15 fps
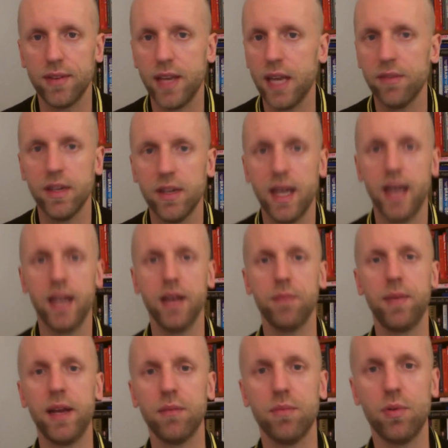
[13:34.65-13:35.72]
He even had a
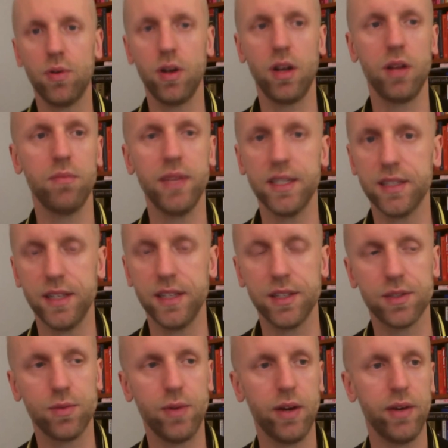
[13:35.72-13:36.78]
pinball business
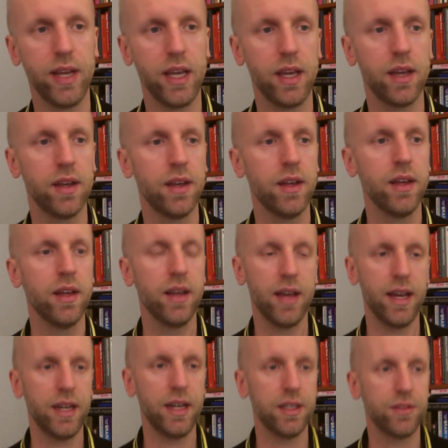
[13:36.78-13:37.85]
where he
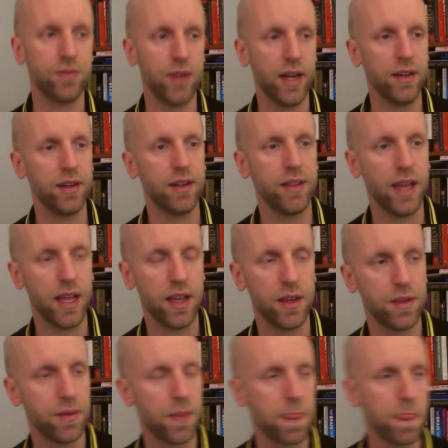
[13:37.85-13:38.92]
and his friend,
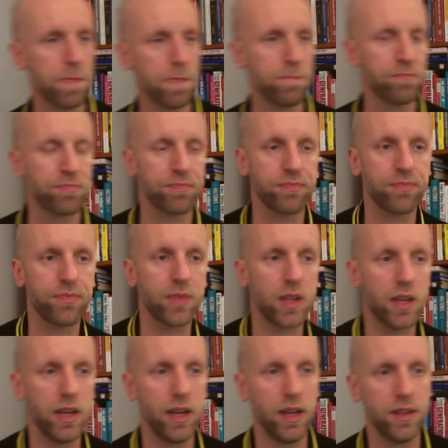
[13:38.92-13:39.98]

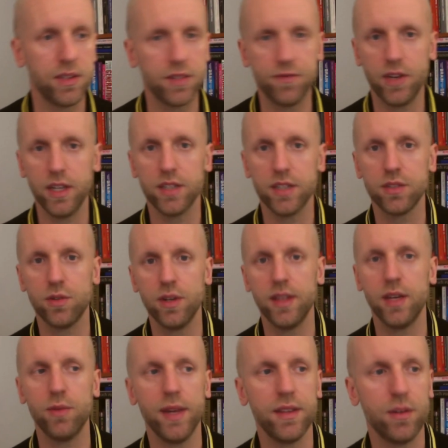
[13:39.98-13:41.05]
there's a funny story, they
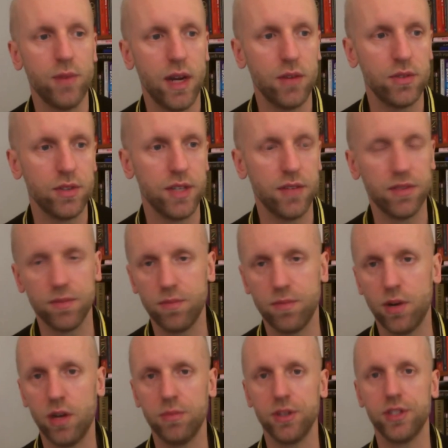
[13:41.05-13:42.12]
went around to different
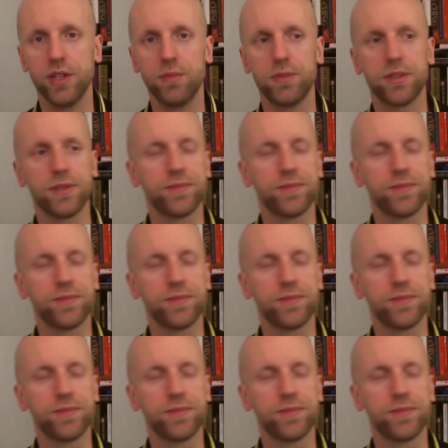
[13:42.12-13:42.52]
barbershops,